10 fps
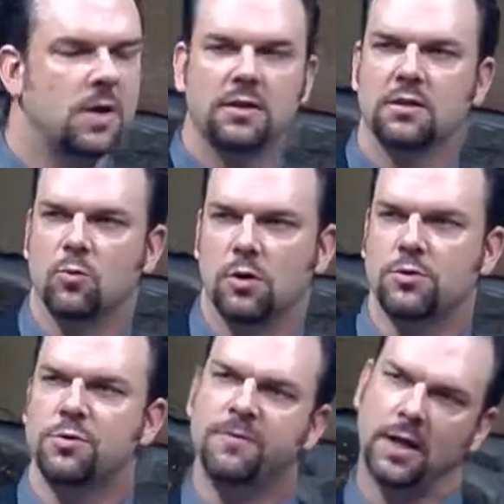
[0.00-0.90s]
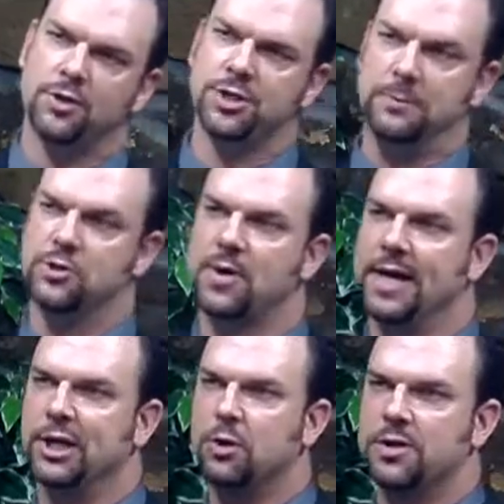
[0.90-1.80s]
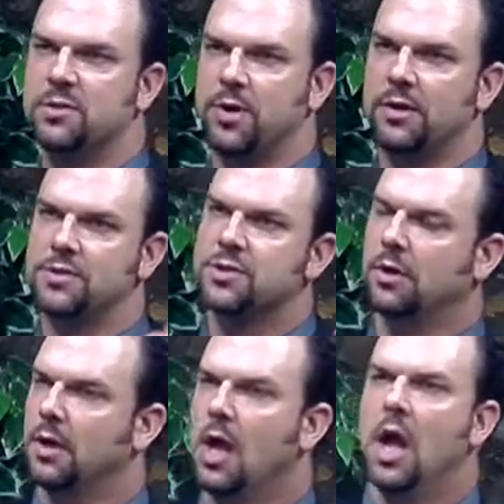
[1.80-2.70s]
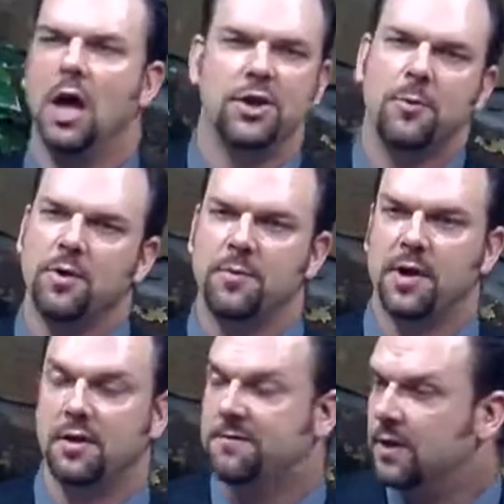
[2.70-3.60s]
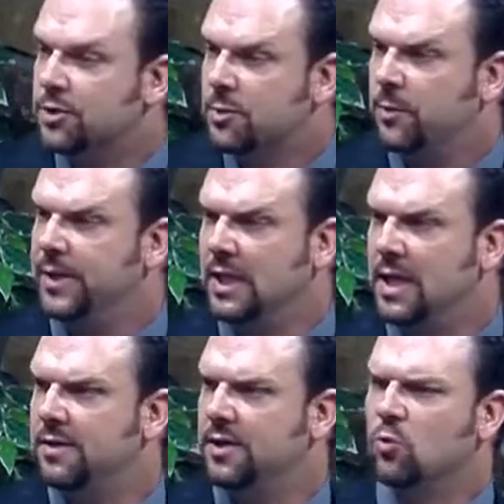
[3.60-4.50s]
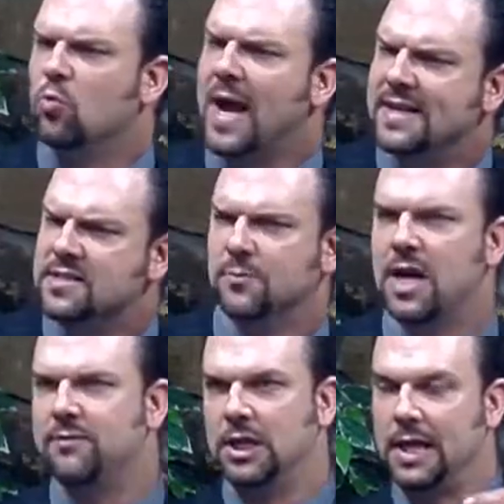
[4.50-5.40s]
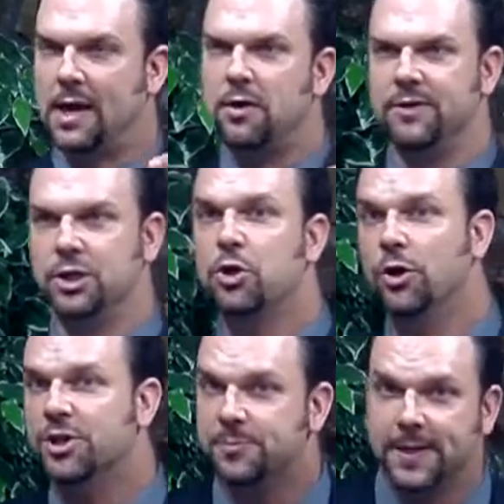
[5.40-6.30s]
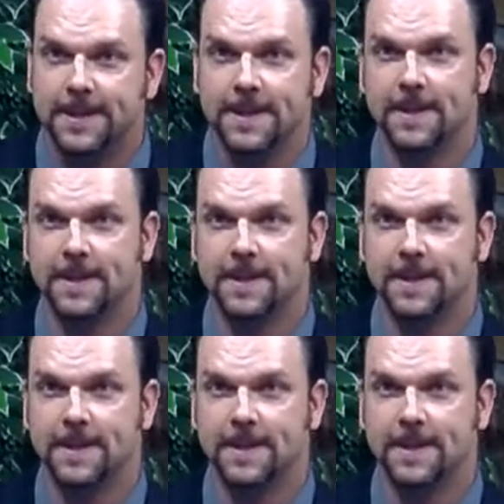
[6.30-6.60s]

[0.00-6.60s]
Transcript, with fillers: a month at the Word of Truth Fellowship to try and encourage the brethren. So a number of the brethren in fellowship will be led and they'll write some kind of a letter of encouragement.